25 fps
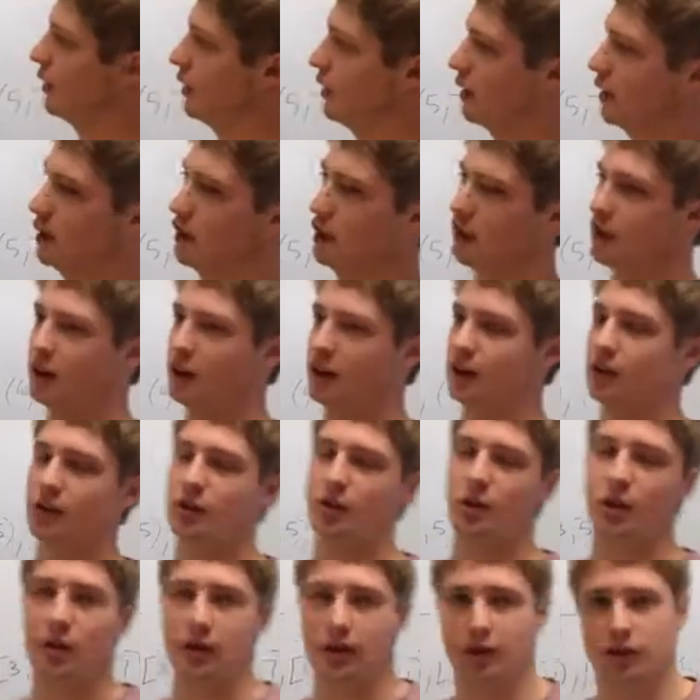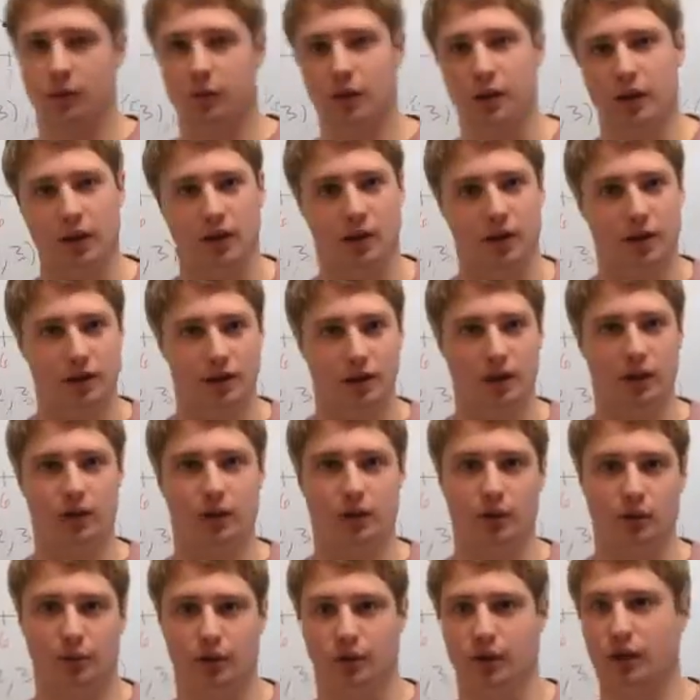then it's going to be
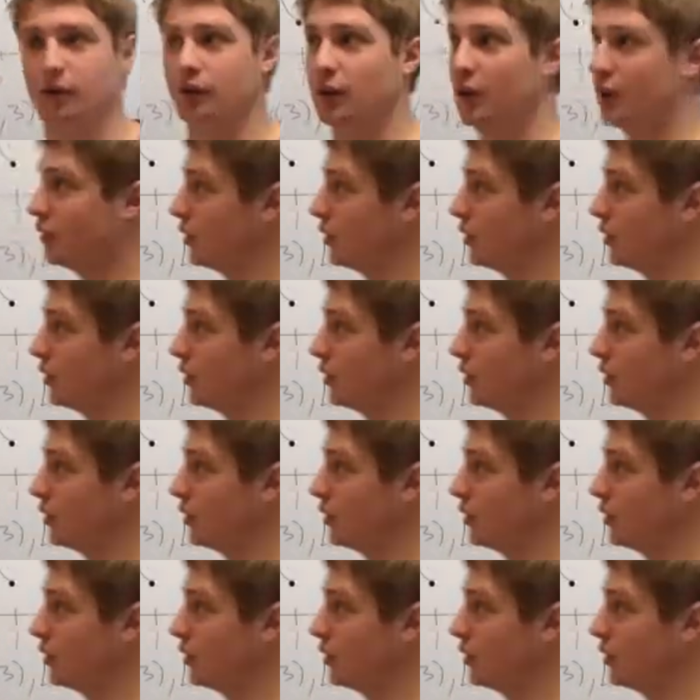continuous. If you